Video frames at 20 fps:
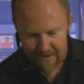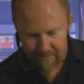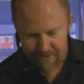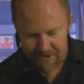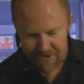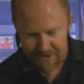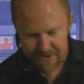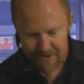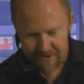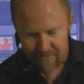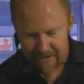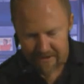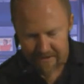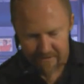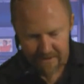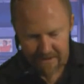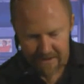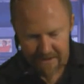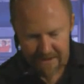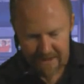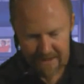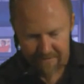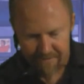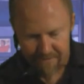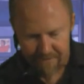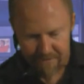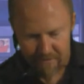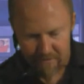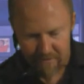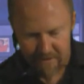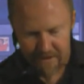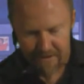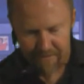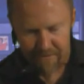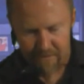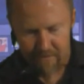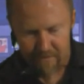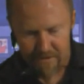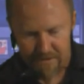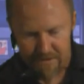which is a great thing again for
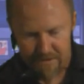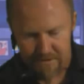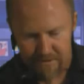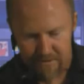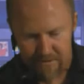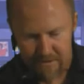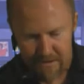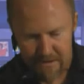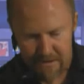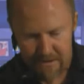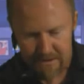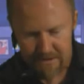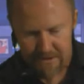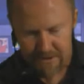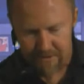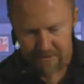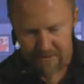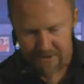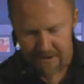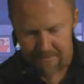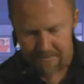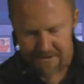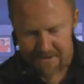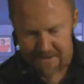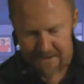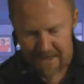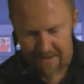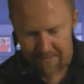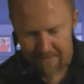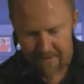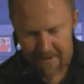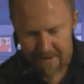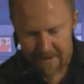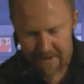if you were to do dubstep.